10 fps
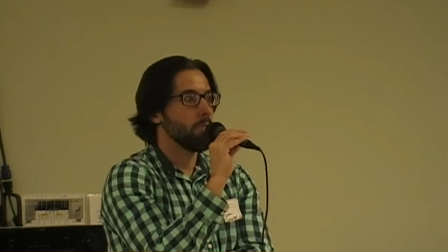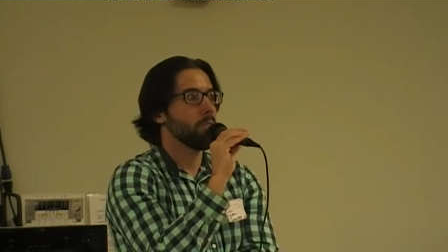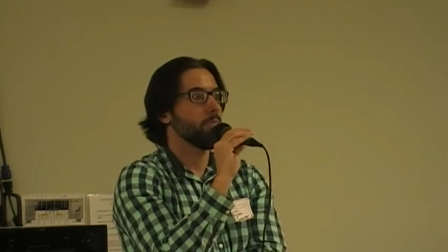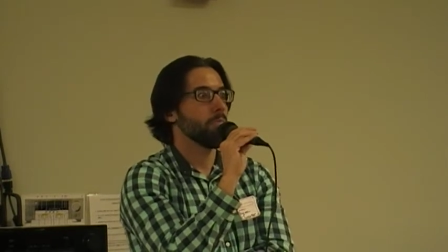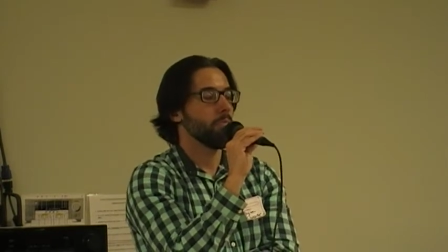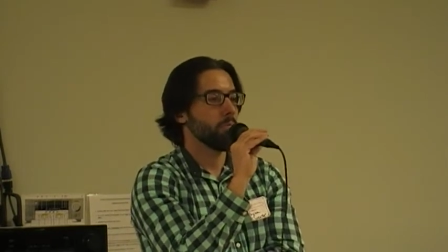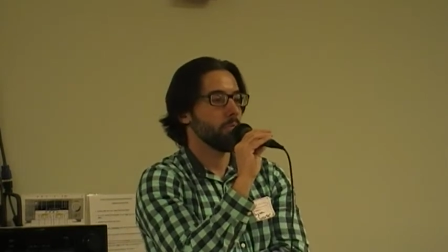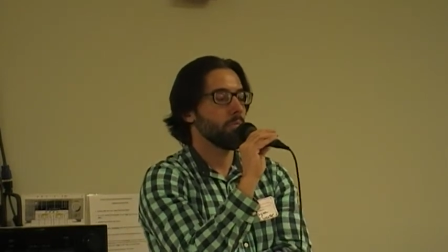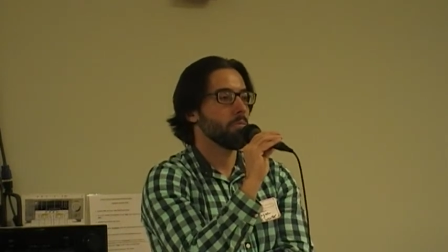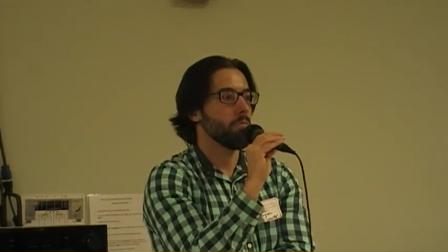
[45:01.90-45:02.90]
a permit
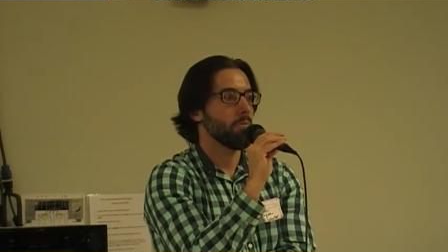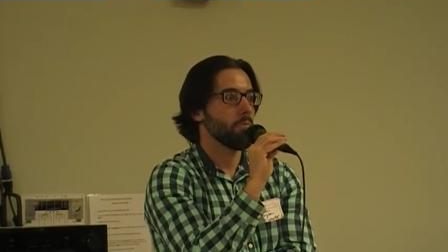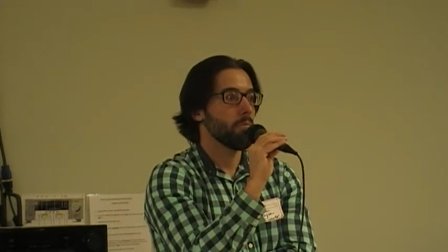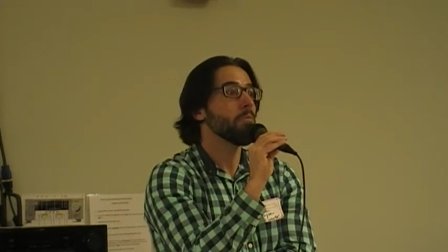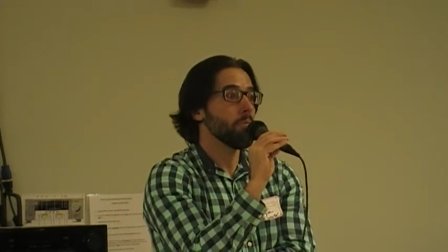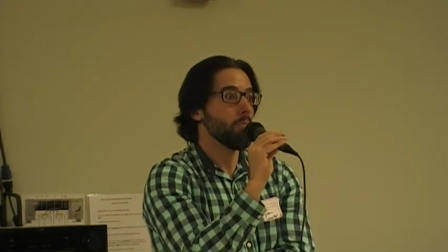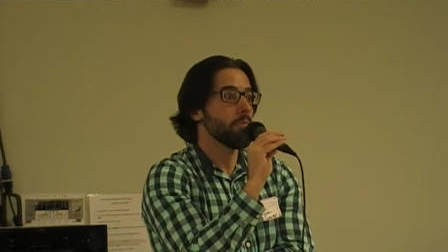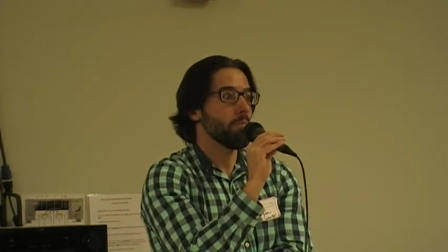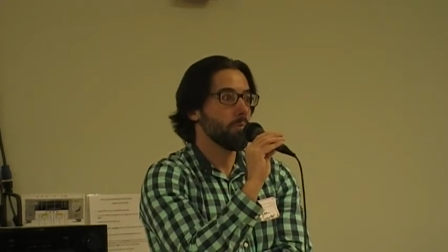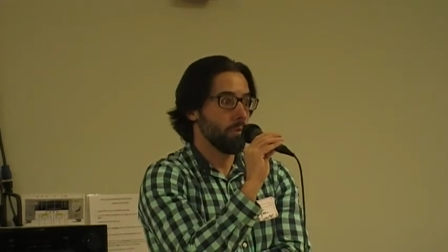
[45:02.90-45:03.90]
to
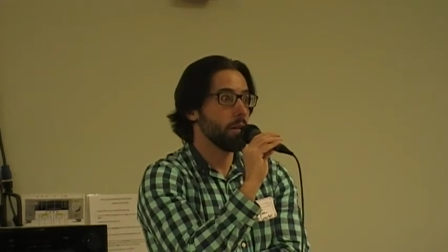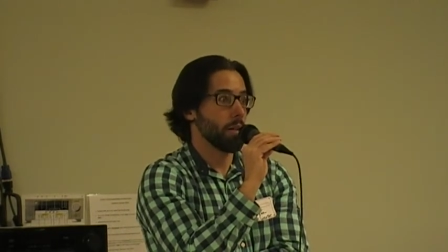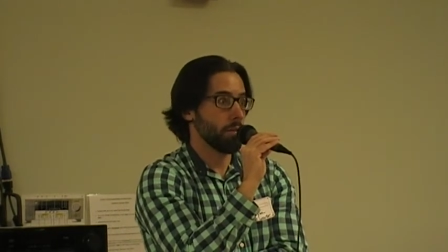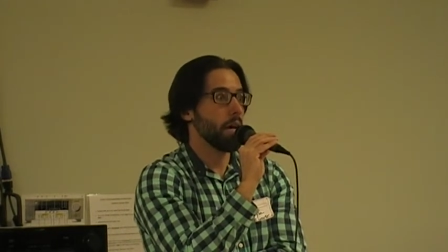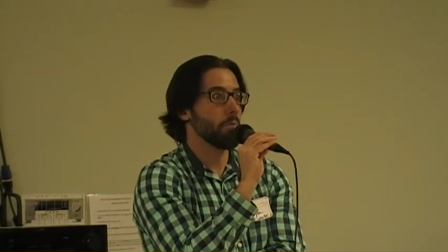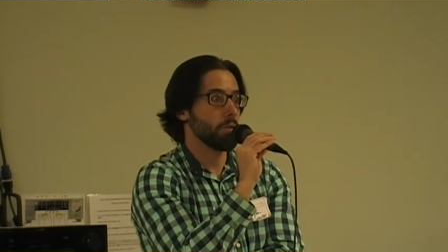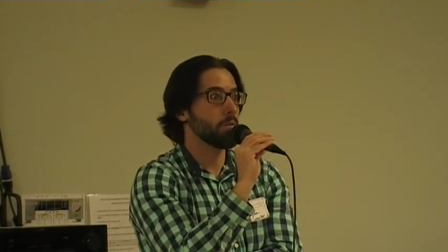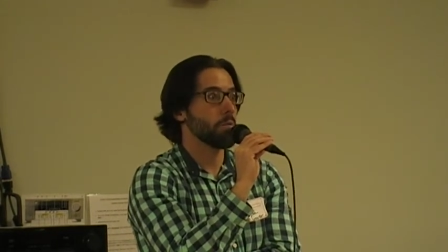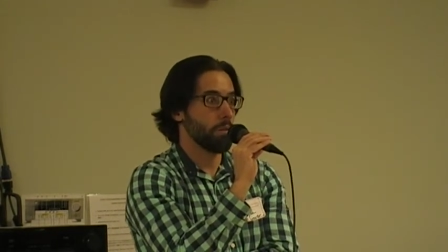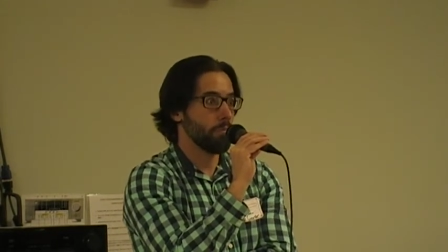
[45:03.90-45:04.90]
your department? Yes,
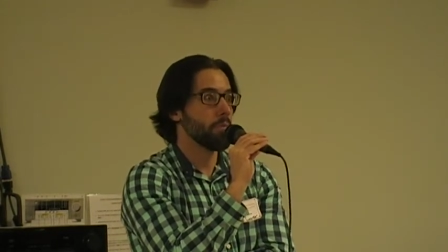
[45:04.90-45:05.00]
absolutely.